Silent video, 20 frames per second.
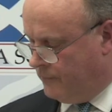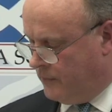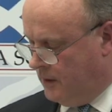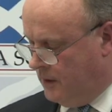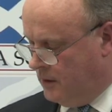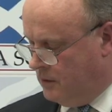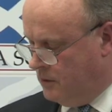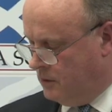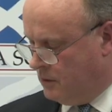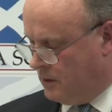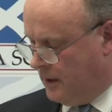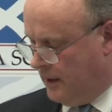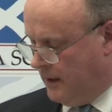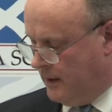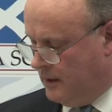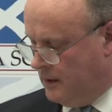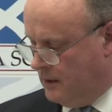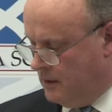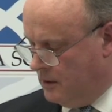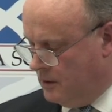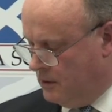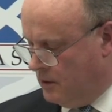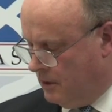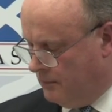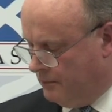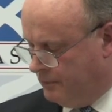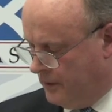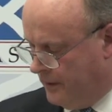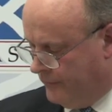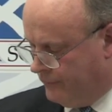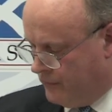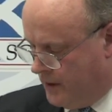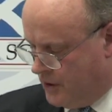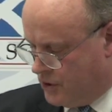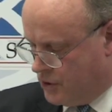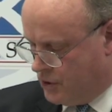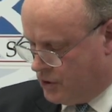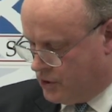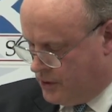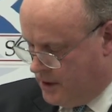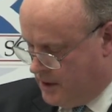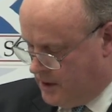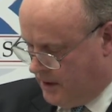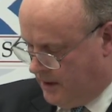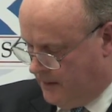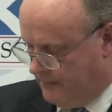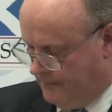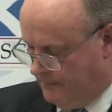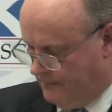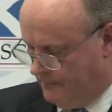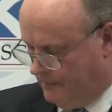the Nuclear Non-Proliferation Treaty.